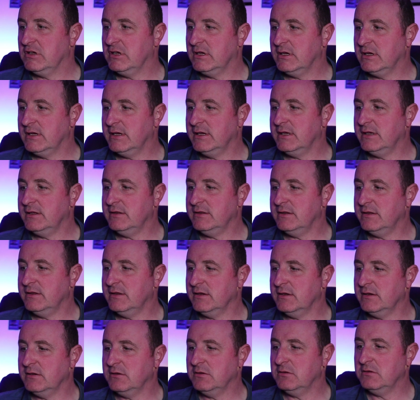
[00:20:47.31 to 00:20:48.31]
And
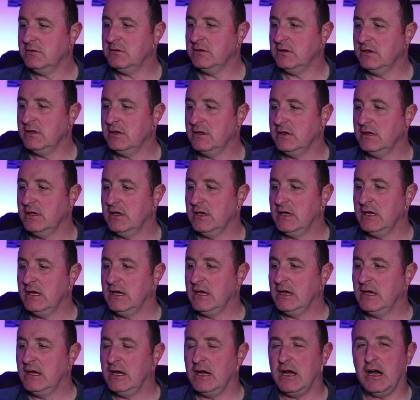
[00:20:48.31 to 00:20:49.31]

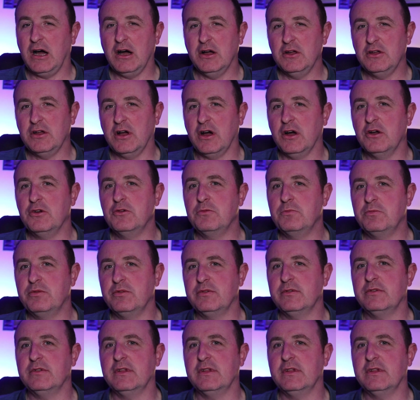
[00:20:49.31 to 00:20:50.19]
I hope